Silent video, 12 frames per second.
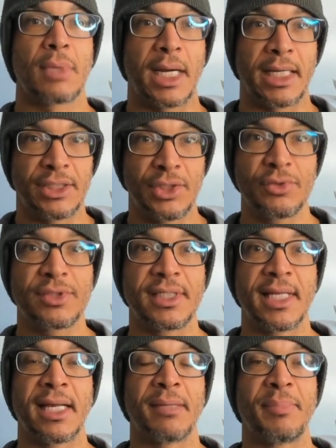I do see
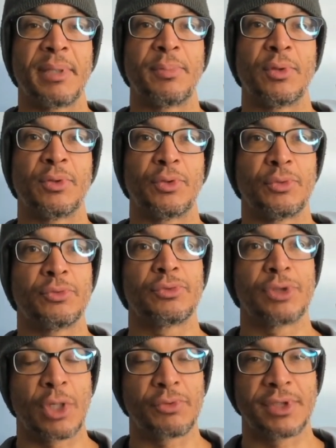that in people who
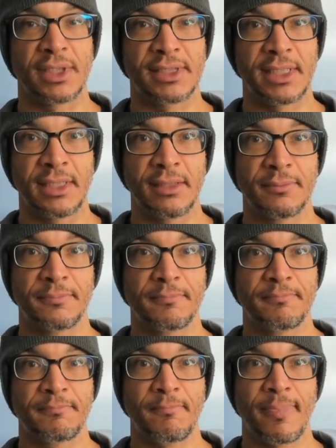don't succeed.
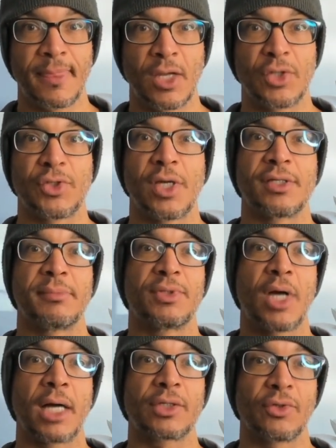So as I'm
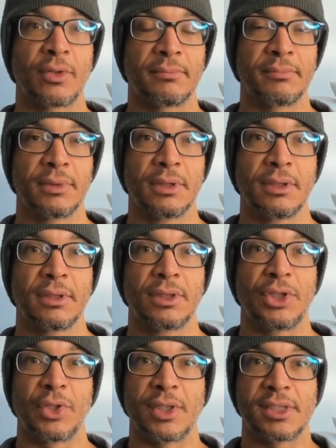talking to them,
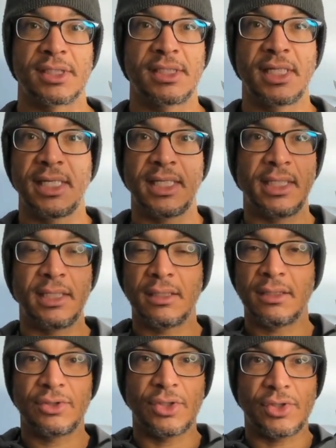you can see
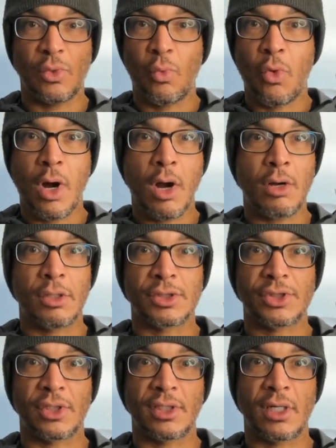just a wall
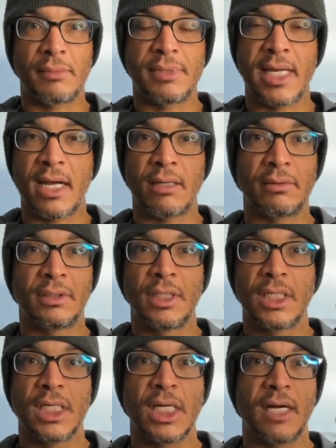start to come down
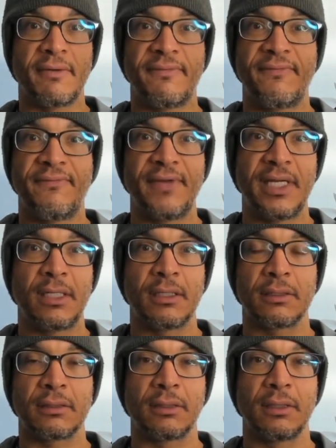of
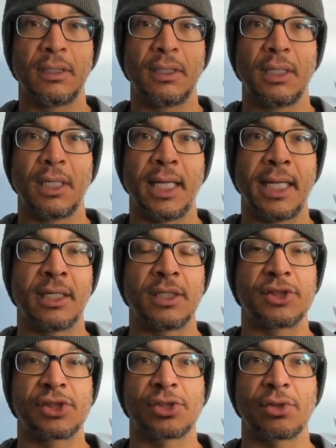fear and
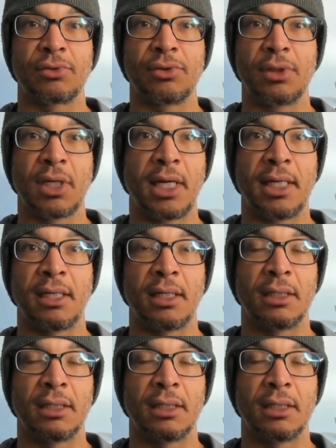uncertain and